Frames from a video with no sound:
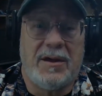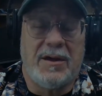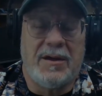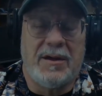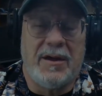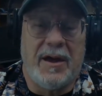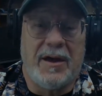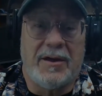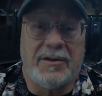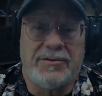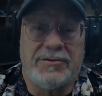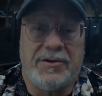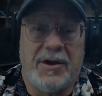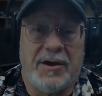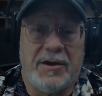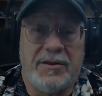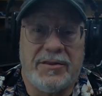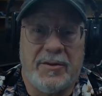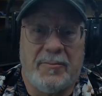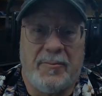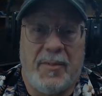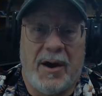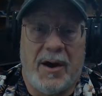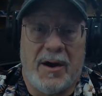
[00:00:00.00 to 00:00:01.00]
outside
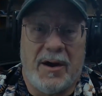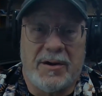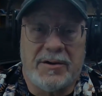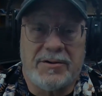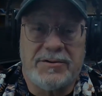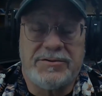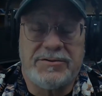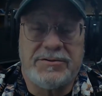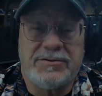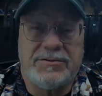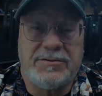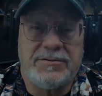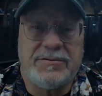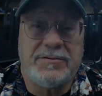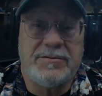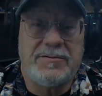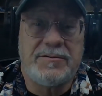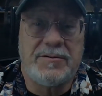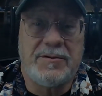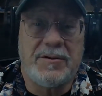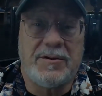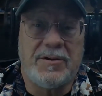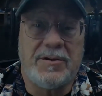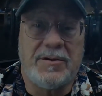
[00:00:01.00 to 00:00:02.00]
the box
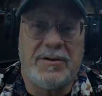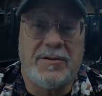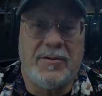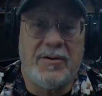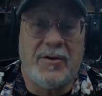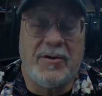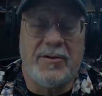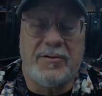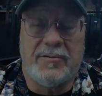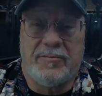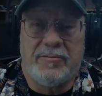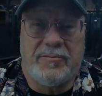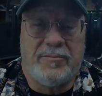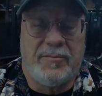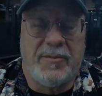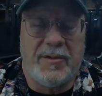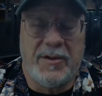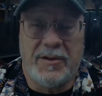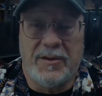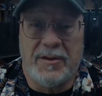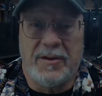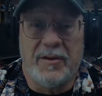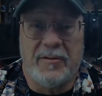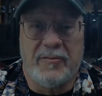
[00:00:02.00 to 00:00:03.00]
on
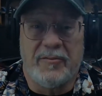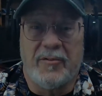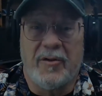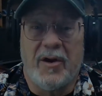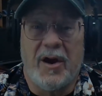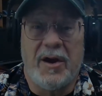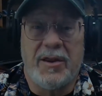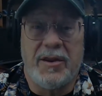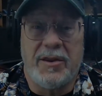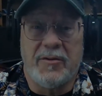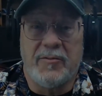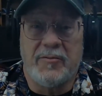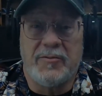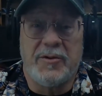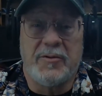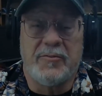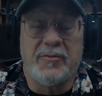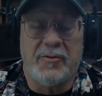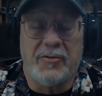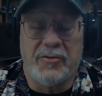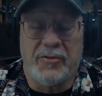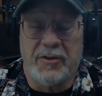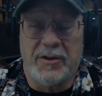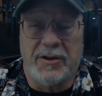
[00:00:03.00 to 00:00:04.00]
a variety of
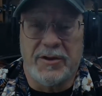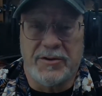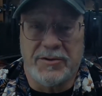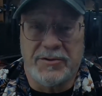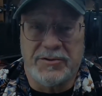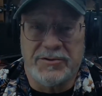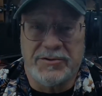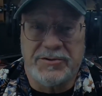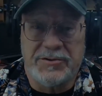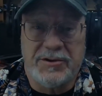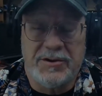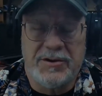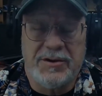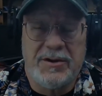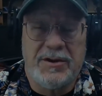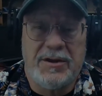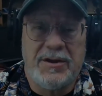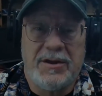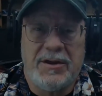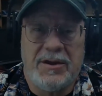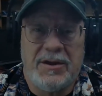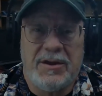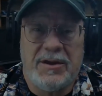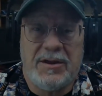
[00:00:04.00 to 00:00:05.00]
different things,
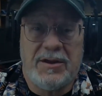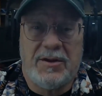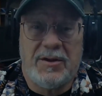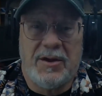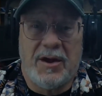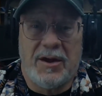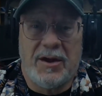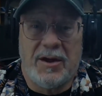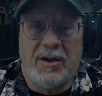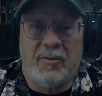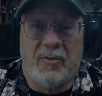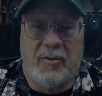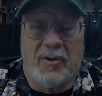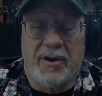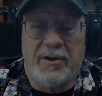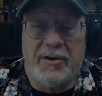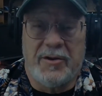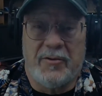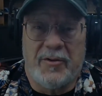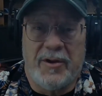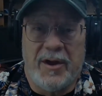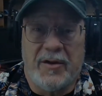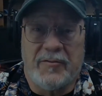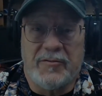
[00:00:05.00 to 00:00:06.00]
where I
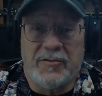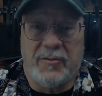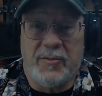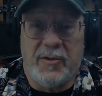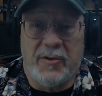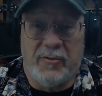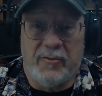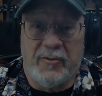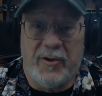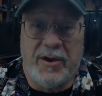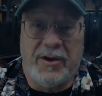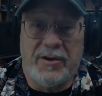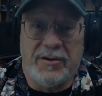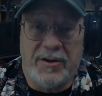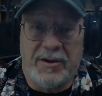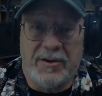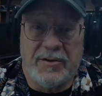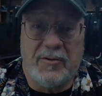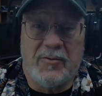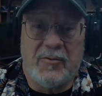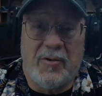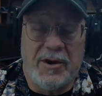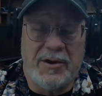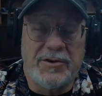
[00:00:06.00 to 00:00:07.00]
don't have to be reined
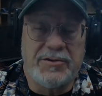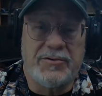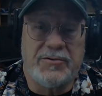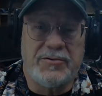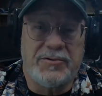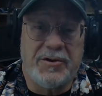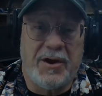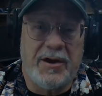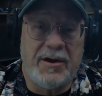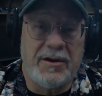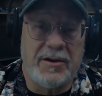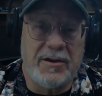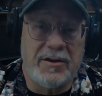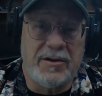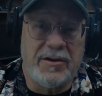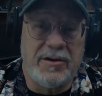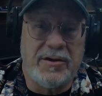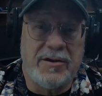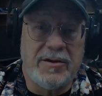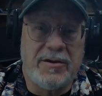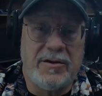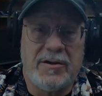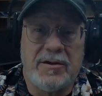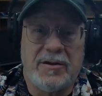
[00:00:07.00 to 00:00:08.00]
in quite so
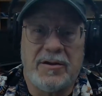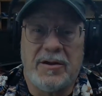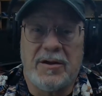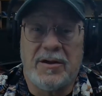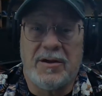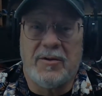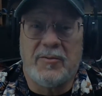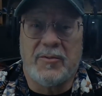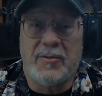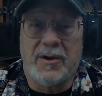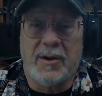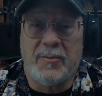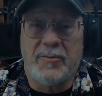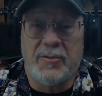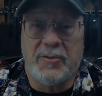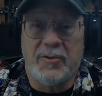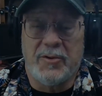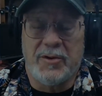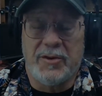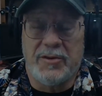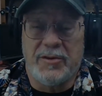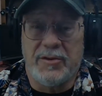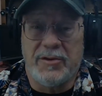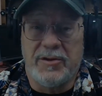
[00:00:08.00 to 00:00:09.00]
tightly when I'm
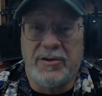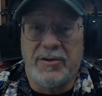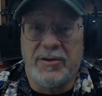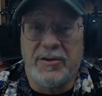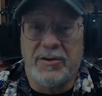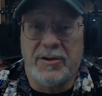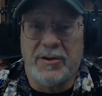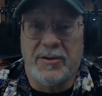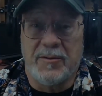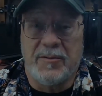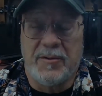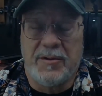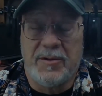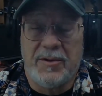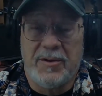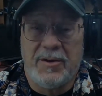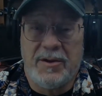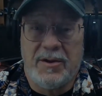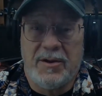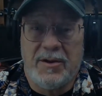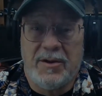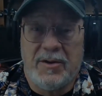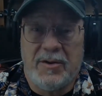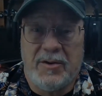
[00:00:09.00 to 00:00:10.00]
doing the
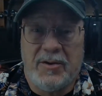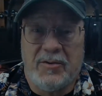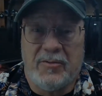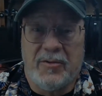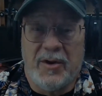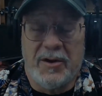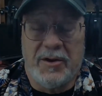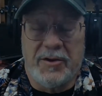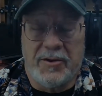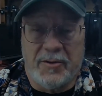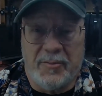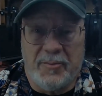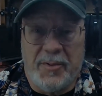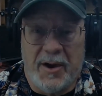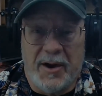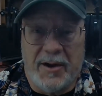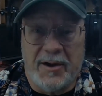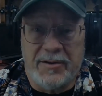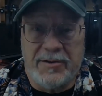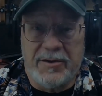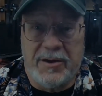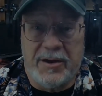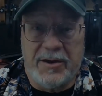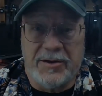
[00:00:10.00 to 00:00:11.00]
regular
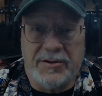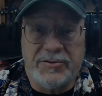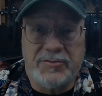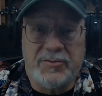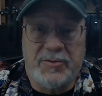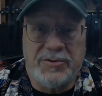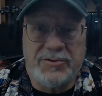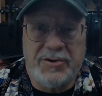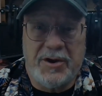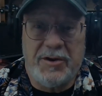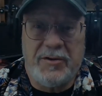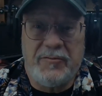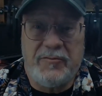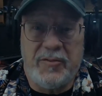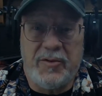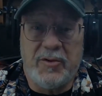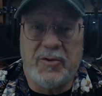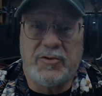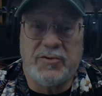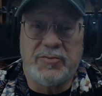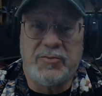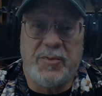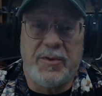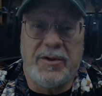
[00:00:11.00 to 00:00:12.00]
podcast, which I
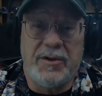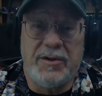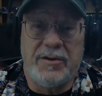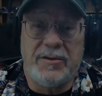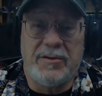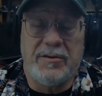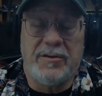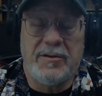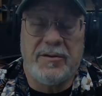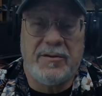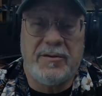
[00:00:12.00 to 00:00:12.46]
view as being